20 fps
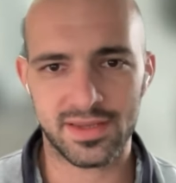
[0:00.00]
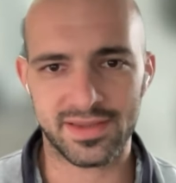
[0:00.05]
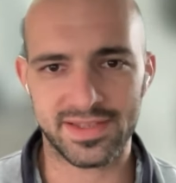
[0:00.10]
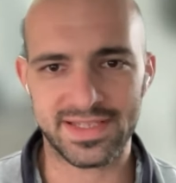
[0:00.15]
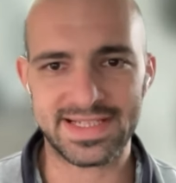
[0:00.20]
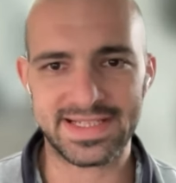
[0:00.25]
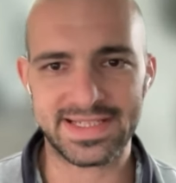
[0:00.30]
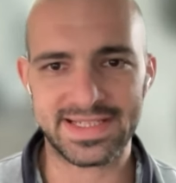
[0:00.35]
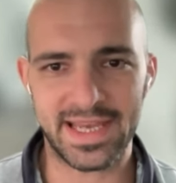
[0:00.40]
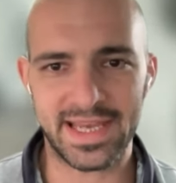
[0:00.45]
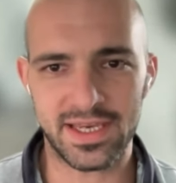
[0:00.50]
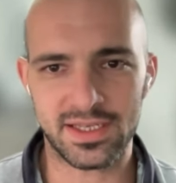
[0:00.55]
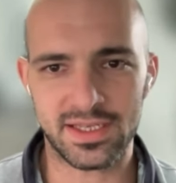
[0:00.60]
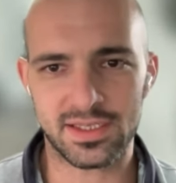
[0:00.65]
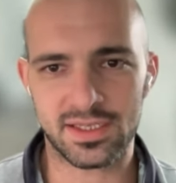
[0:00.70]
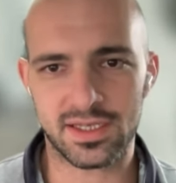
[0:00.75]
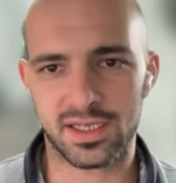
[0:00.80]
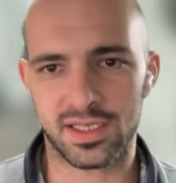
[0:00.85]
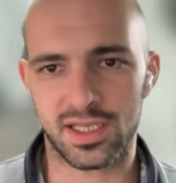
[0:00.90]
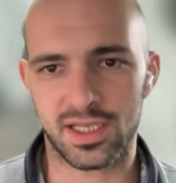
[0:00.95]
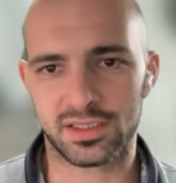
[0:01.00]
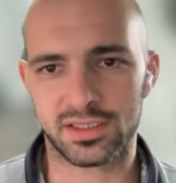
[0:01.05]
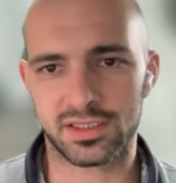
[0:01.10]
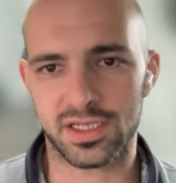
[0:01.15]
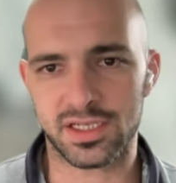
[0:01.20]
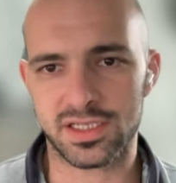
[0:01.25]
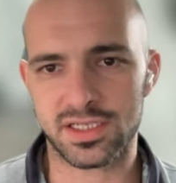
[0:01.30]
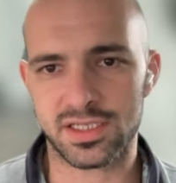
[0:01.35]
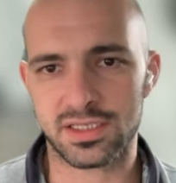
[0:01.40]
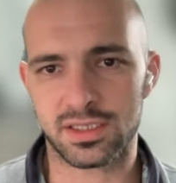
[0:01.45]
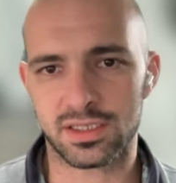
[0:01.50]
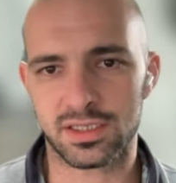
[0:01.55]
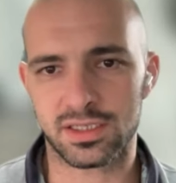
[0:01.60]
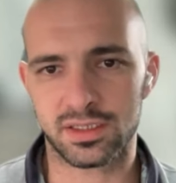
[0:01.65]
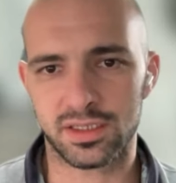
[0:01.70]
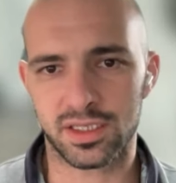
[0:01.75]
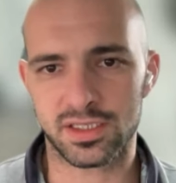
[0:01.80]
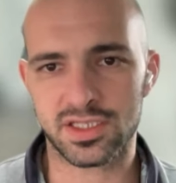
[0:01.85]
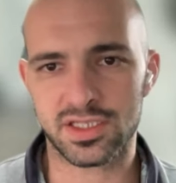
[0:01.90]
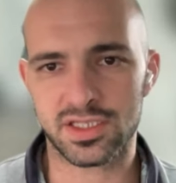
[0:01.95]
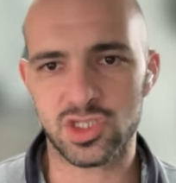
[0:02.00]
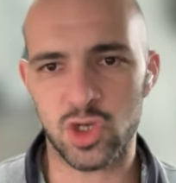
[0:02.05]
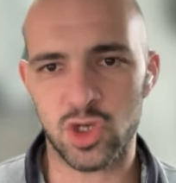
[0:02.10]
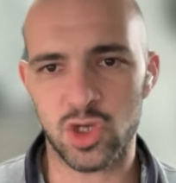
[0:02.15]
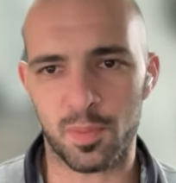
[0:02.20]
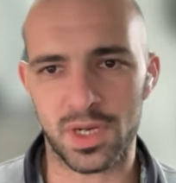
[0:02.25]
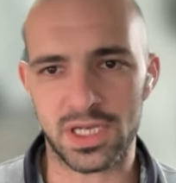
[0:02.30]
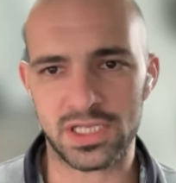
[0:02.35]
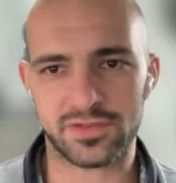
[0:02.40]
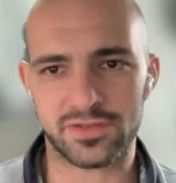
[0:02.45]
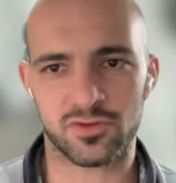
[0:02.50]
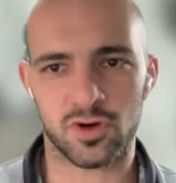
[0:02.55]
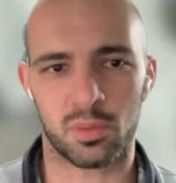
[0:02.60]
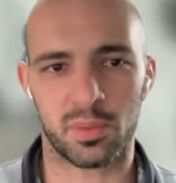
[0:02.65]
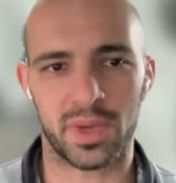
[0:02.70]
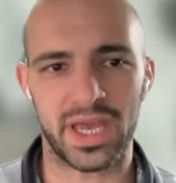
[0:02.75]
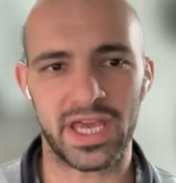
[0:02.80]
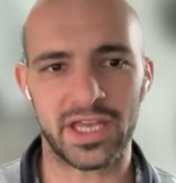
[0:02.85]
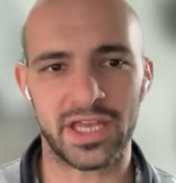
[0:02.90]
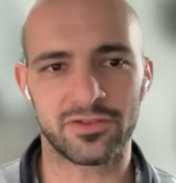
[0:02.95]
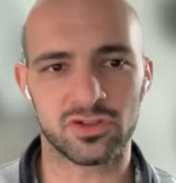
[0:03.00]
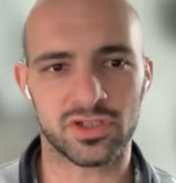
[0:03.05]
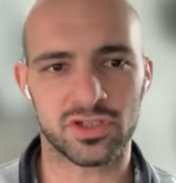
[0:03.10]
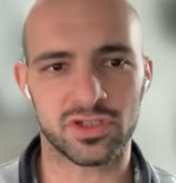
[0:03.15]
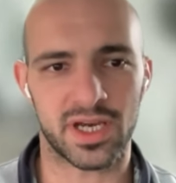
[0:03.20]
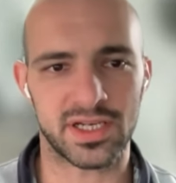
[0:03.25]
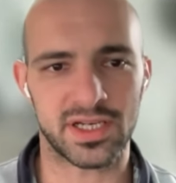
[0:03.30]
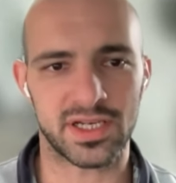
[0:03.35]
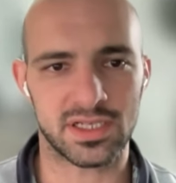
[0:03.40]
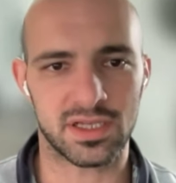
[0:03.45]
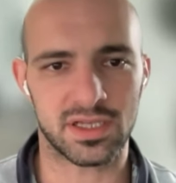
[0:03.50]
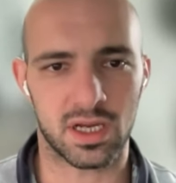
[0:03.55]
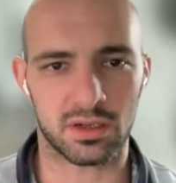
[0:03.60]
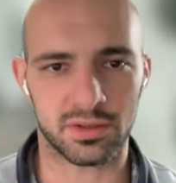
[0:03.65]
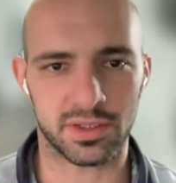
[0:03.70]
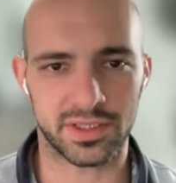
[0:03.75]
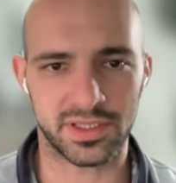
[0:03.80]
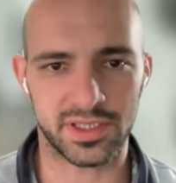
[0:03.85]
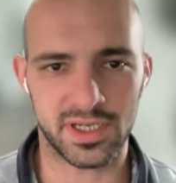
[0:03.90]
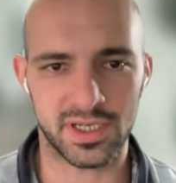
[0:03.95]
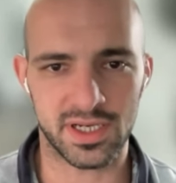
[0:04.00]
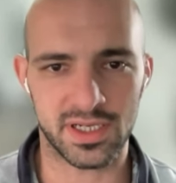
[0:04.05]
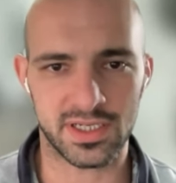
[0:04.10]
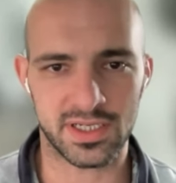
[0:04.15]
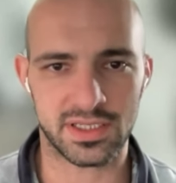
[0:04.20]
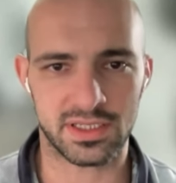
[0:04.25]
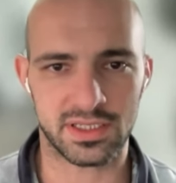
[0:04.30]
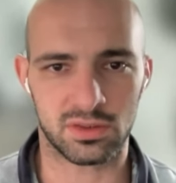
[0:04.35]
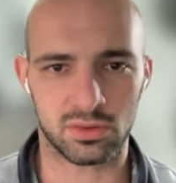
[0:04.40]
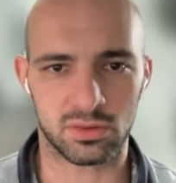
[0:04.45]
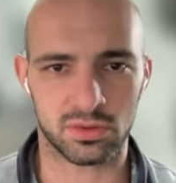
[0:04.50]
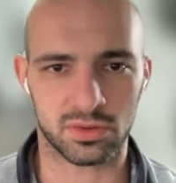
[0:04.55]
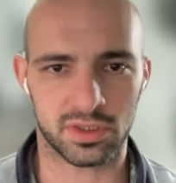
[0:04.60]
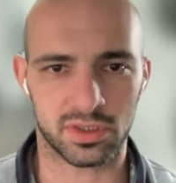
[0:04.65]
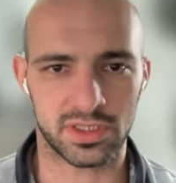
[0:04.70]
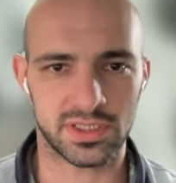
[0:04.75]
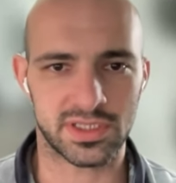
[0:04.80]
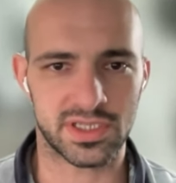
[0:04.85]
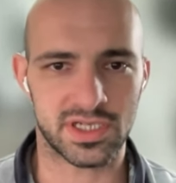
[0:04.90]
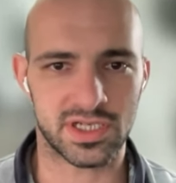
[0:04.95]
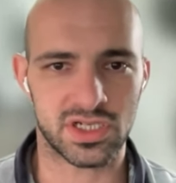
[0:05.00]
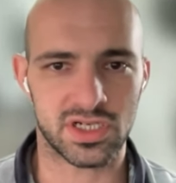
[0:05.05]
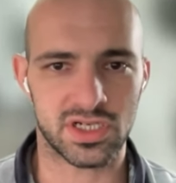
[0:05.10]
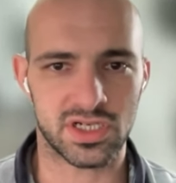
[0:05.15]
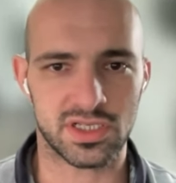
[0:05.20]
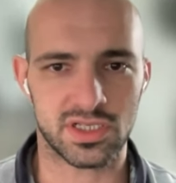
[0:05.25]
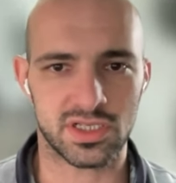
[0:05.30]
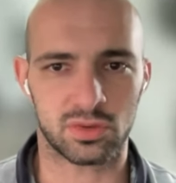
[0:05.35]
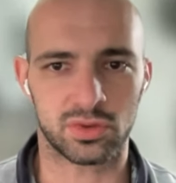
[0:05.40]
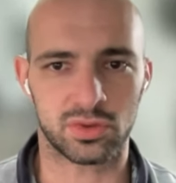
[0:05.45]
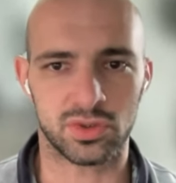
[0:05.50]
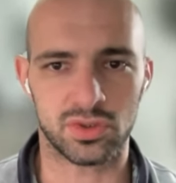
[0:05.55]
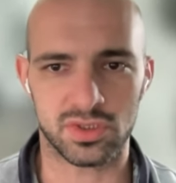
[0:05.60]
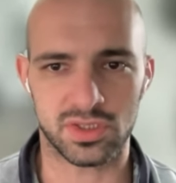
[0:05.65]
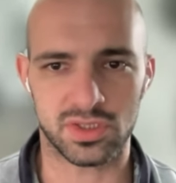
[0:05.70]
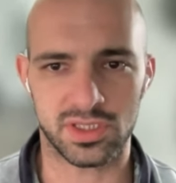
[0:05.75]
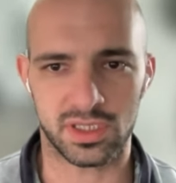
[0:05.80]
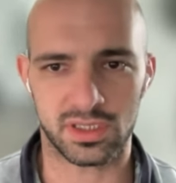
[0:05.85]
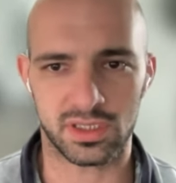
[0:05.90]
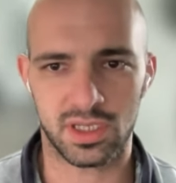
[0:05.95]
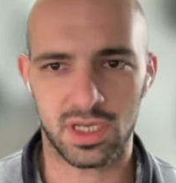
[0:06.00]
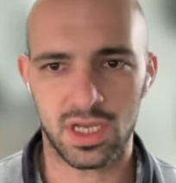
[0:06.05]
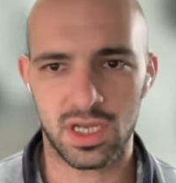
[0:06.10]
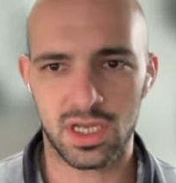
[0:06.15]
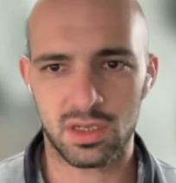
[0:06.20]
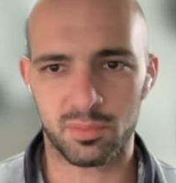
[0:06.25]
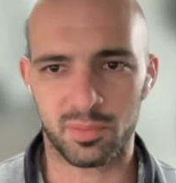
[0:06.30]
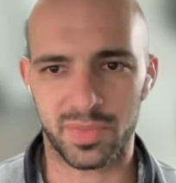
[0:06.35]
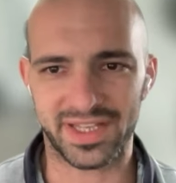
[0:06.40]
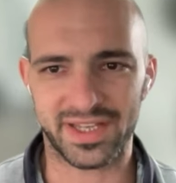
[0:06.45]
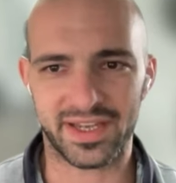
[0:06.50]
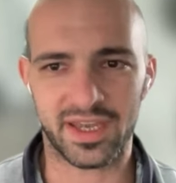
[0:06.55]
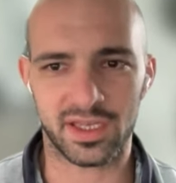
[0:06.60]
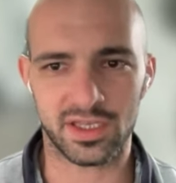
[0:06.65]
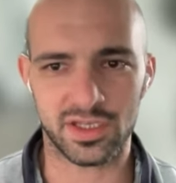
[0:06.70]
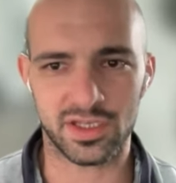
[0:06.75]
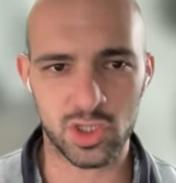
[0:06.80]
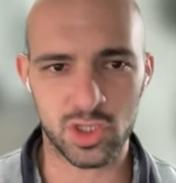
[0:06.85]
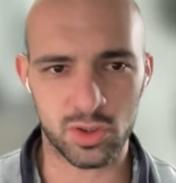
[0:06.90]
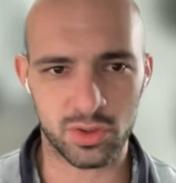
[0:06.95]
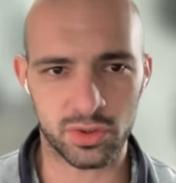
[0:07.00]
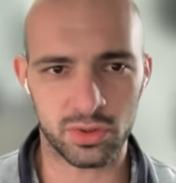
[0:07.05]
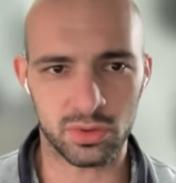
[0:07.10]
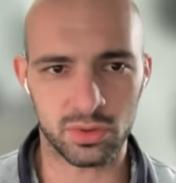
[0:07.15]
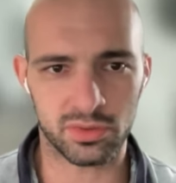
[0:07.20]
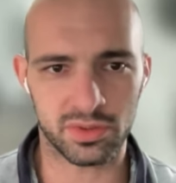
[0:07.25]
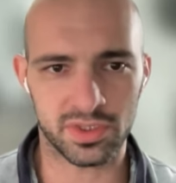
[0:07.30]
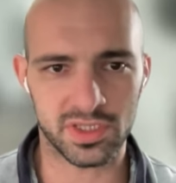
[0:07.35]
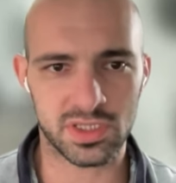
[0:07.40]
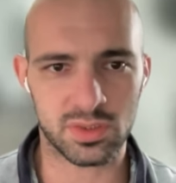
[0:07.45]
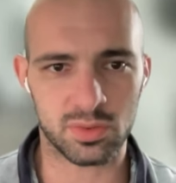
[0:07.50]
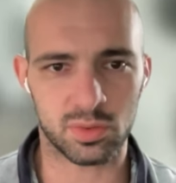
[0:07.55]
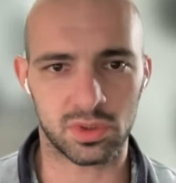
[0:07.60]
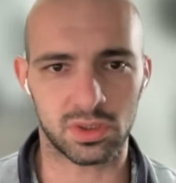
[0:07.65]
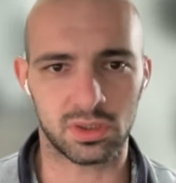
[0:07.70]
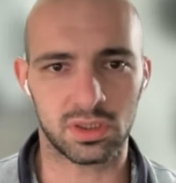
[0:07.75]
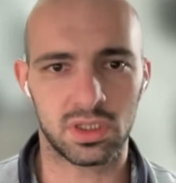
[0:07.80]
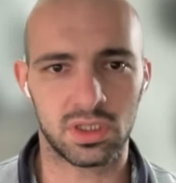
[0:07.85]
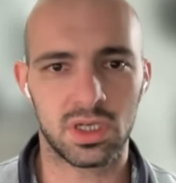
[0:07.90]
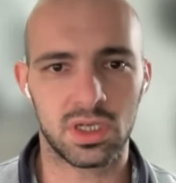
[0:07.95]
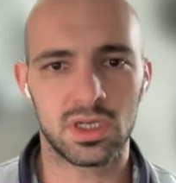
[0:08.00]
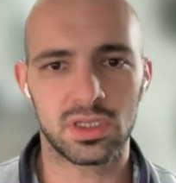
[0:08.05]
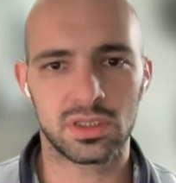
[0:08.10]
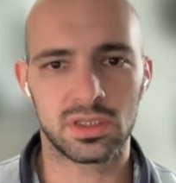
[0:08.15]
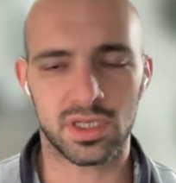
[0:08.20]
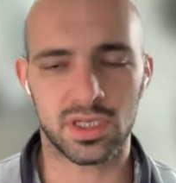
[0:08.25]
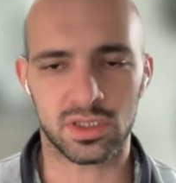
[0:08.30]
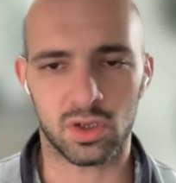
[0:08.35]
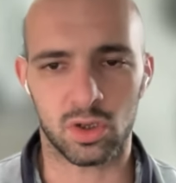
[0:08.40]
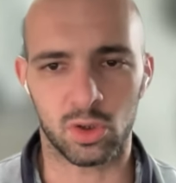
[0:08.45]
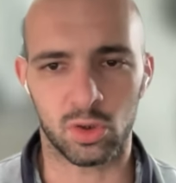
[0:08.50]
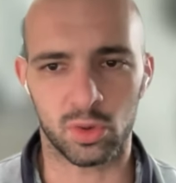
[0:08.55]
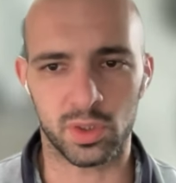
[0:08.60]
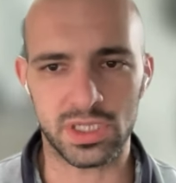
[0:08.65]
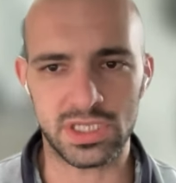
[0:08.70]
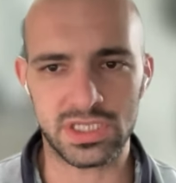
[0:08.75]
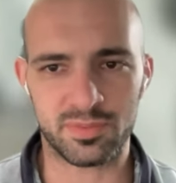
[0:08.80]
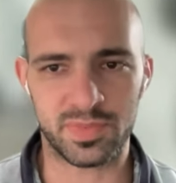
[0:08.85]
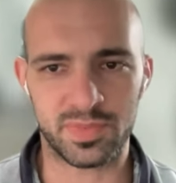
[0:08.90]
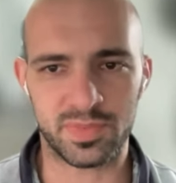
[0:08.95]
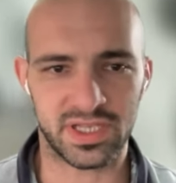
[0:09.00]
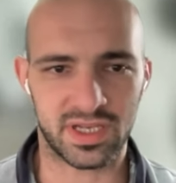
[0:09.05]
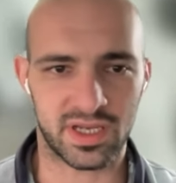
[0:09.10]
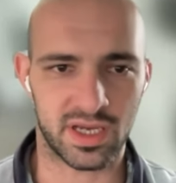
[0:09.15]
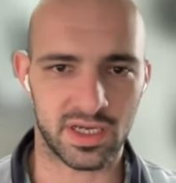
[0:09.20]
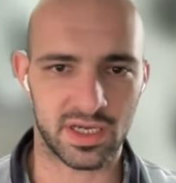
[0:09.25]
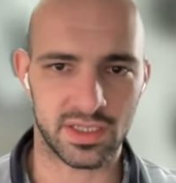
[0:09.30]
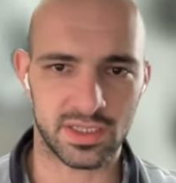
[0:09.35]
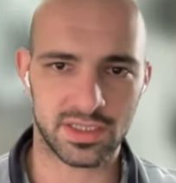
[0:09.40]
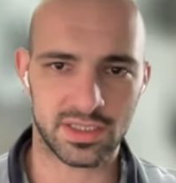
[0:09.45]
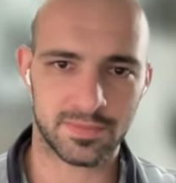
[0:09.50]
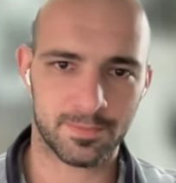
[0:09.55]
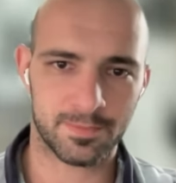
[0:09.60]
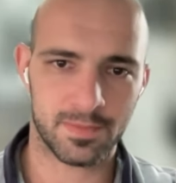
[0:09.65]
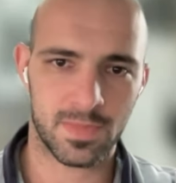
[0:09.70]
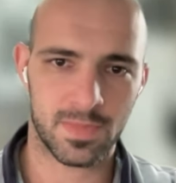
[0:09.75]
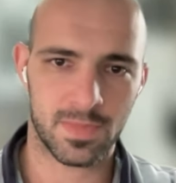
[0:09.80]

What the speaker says: The state cannot yet stop us from advertising our ideas and organizations on Usenet, but I can assure you this will not always be the case.